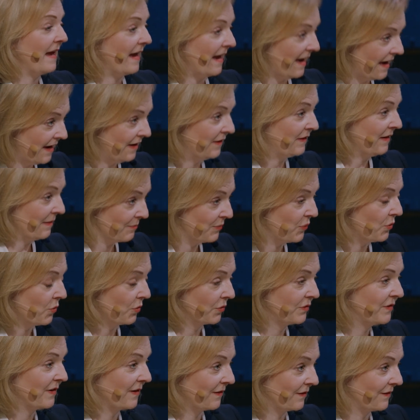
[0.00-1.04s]
is
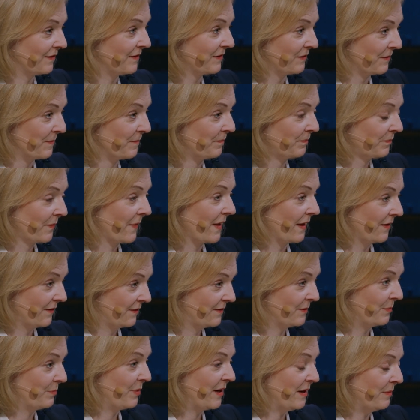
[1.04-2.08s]
important
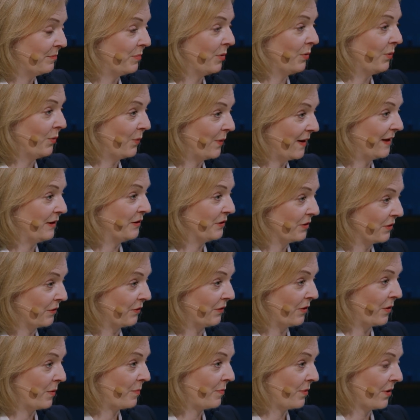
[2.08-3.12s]
to people in
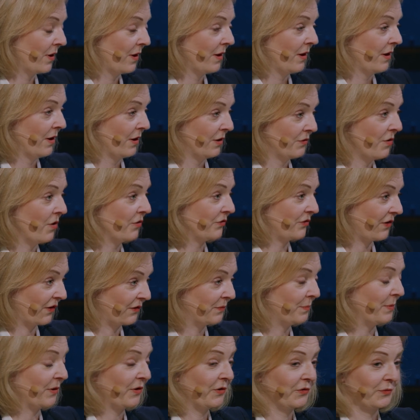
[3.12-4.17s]
Europe, not
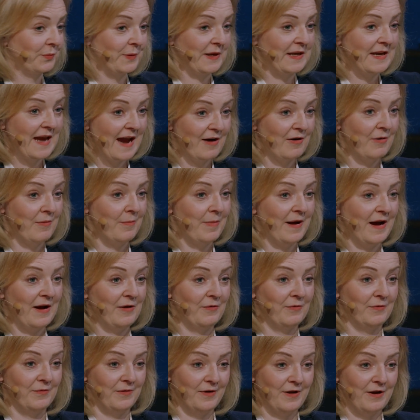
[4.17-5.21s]
just because we care
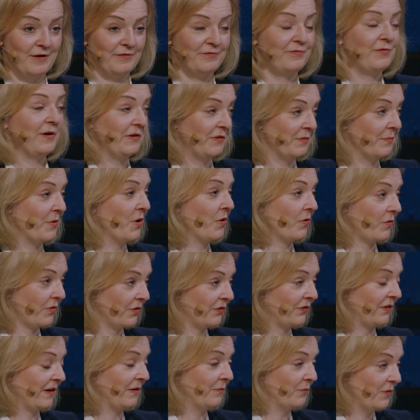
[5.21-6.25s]
about a free
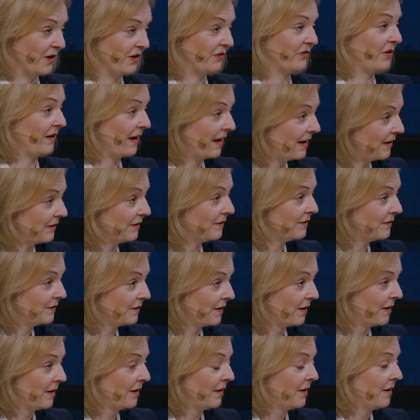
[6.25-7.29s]
democracy, which it is,
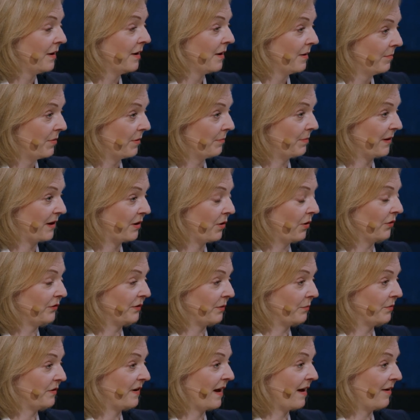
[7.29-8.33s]
but because
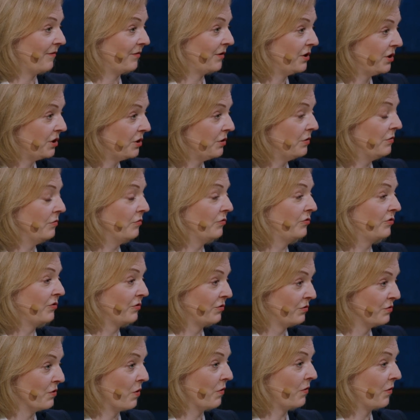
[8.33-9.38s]
it would have huge
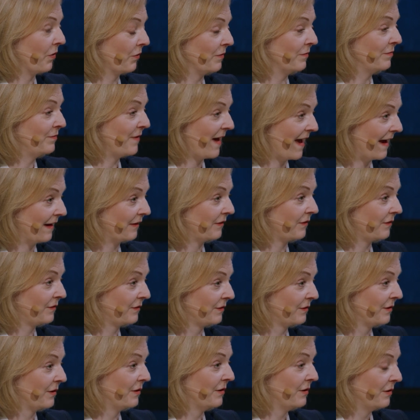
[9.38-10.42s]
knock-on
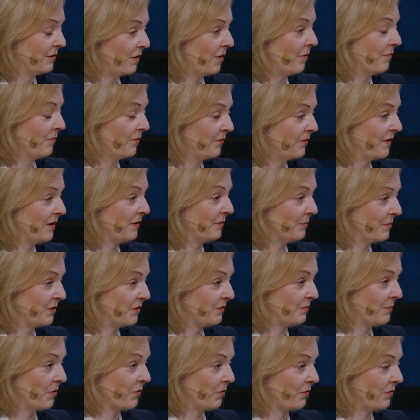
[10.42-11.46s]
effects on freedom and
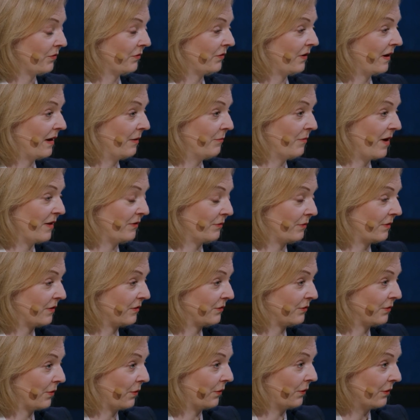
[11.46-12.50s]
democracy, whether
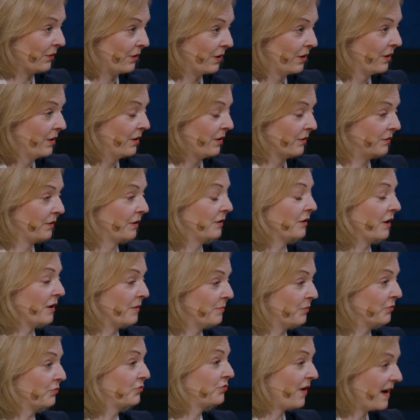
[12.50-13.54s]
it's on the
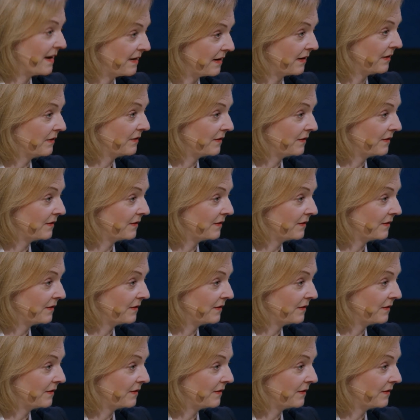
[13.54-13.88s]
global trading